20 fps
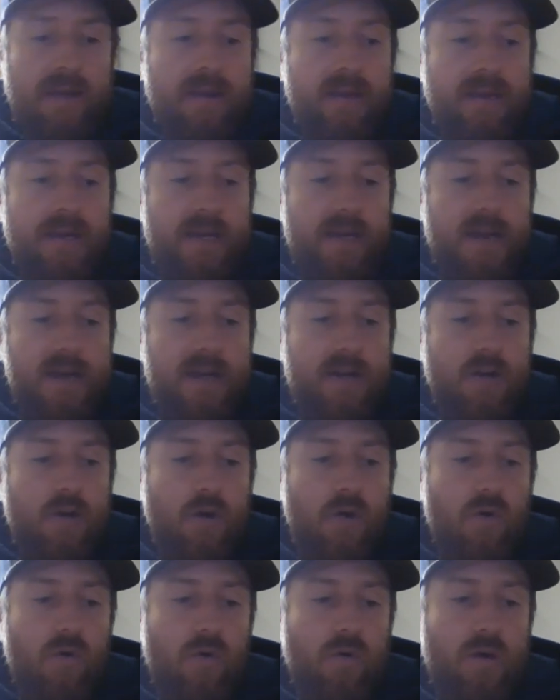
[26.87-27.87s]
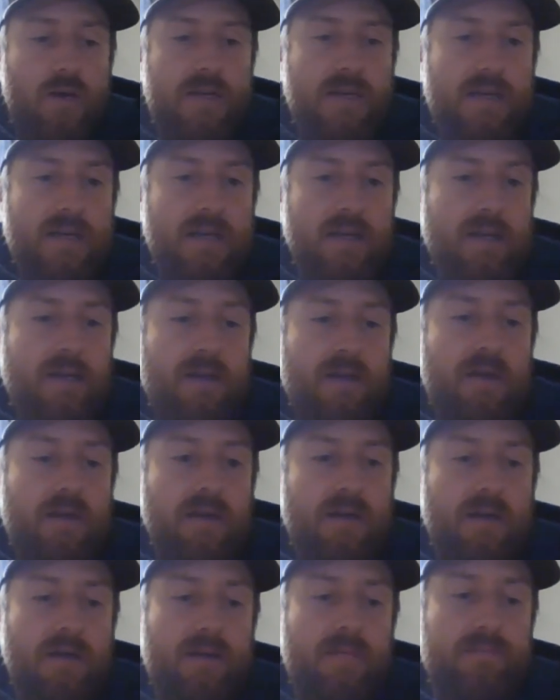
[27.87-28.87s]
And I know I did a
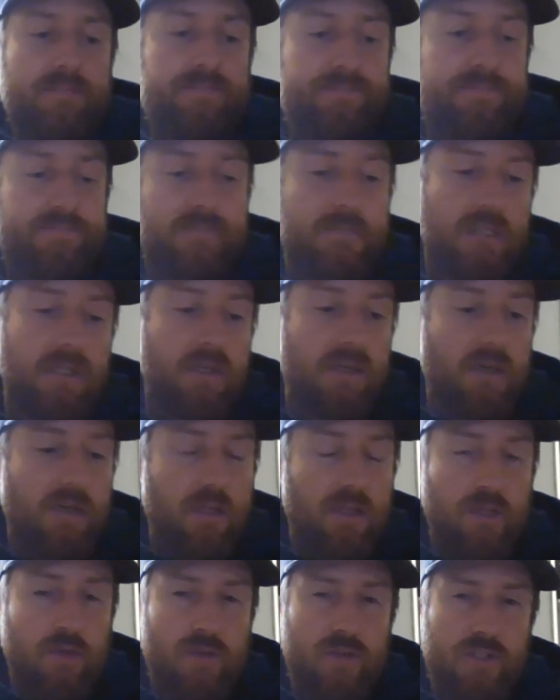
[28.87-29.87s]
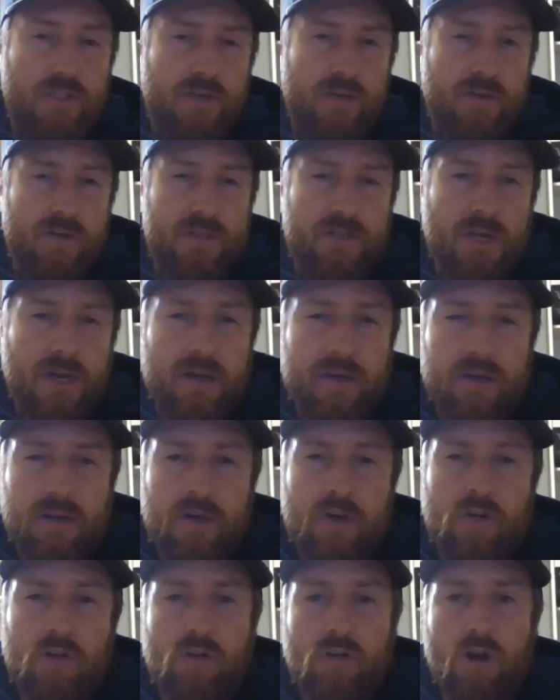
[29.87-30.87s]
little series on
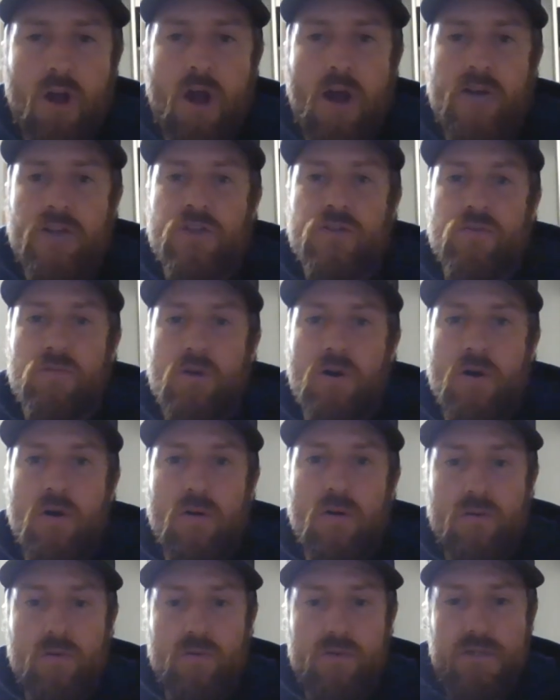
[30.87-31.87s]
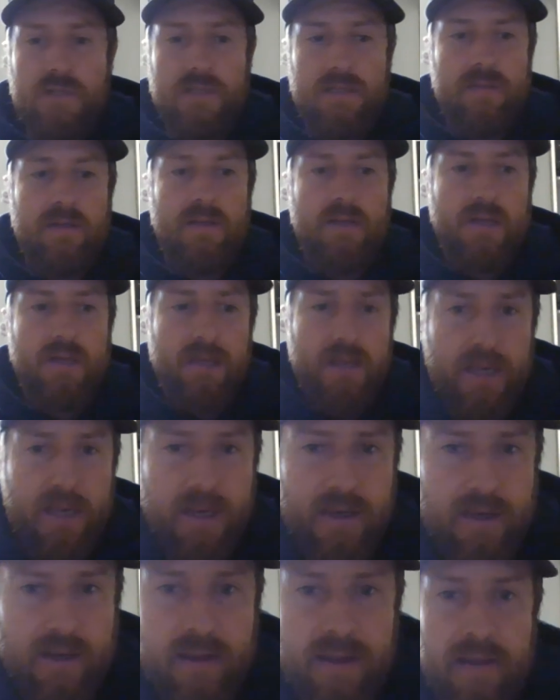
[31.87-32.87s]
crossroads
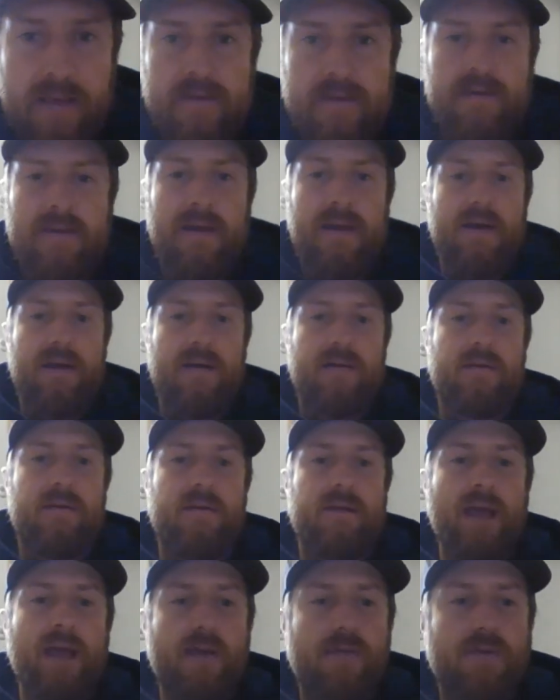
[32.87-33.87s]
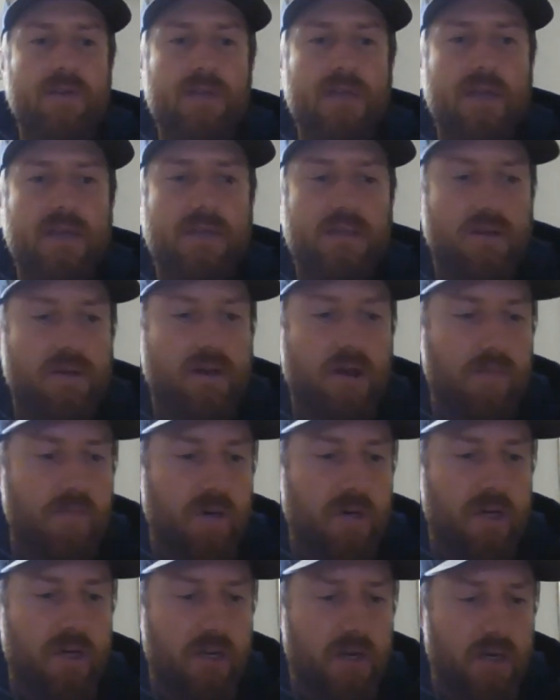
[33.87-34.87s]
it turned out
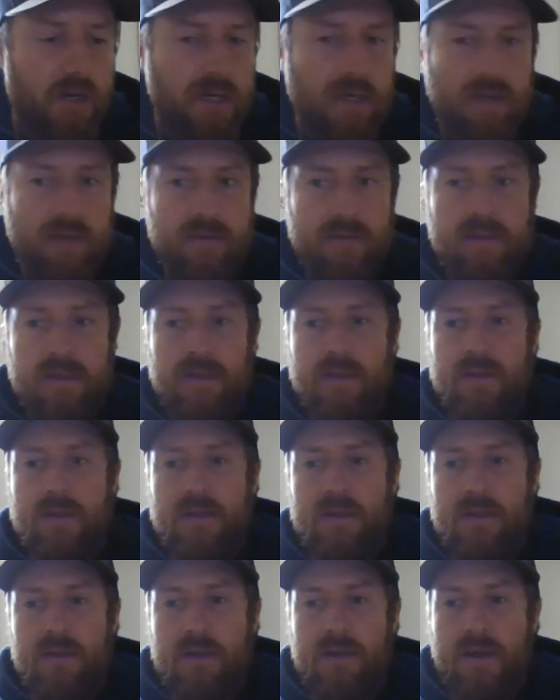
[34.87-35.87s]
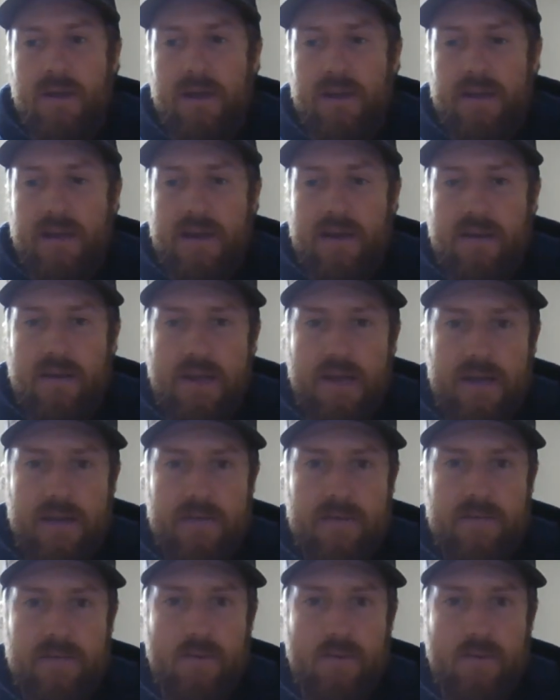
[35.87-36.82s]
pretty good, and I kind of like